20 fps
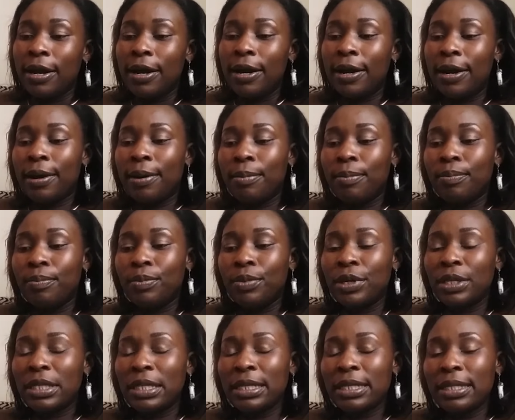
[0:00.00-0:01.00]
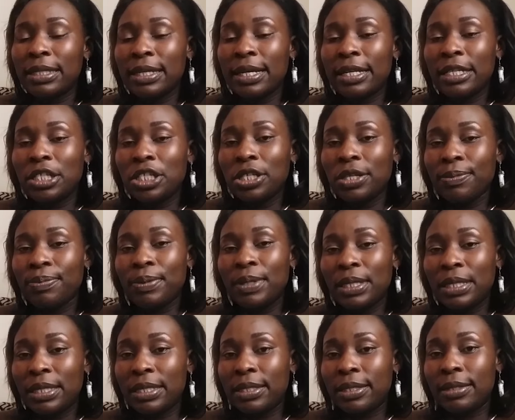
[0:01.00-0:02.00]
Citizenship
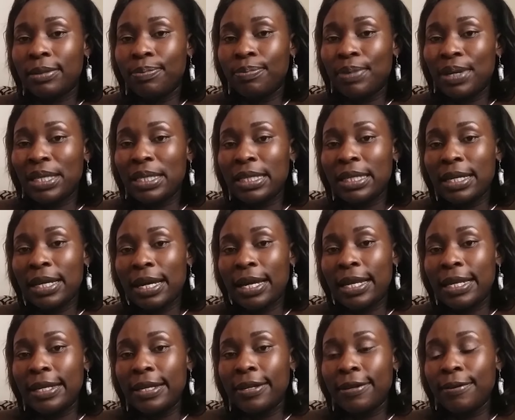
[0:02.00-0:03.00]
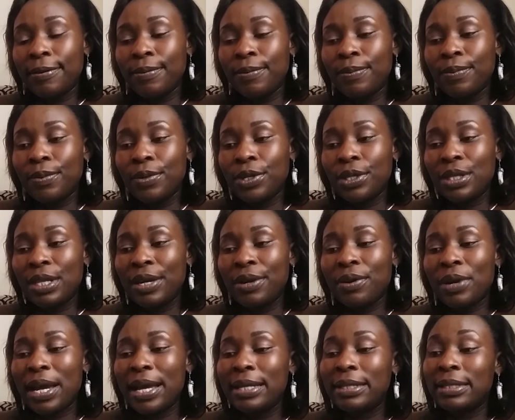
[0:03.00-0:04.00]
is basically the
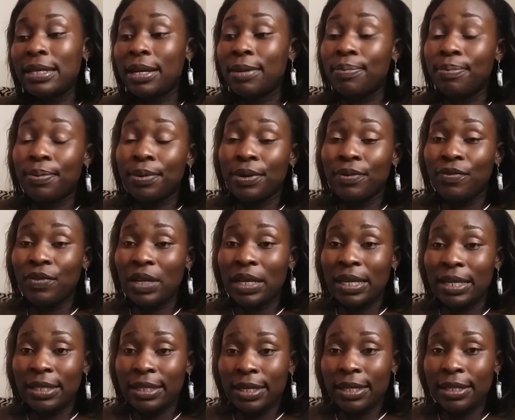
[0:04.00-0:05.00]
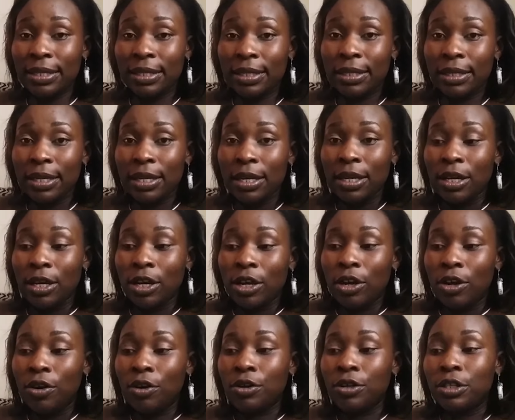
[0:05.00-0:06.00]
rights and privileges
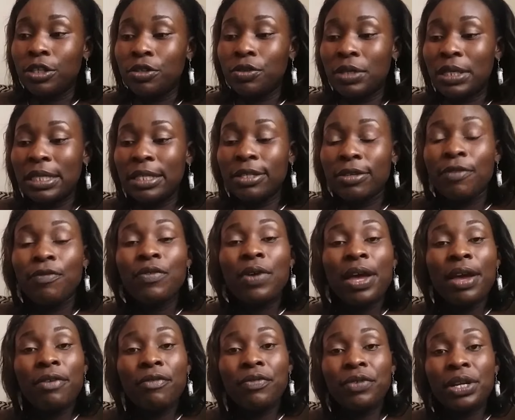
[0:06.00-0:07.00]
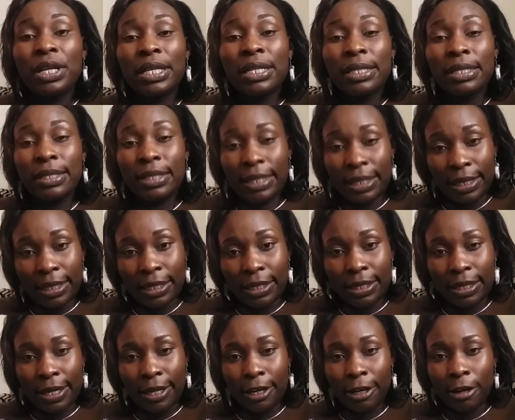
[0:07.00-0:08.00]
or duties of every
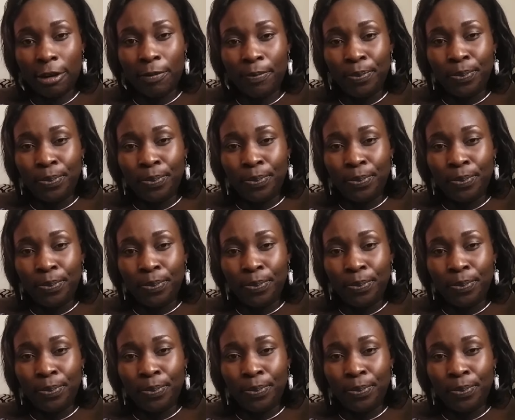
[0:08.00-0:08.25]
citizen.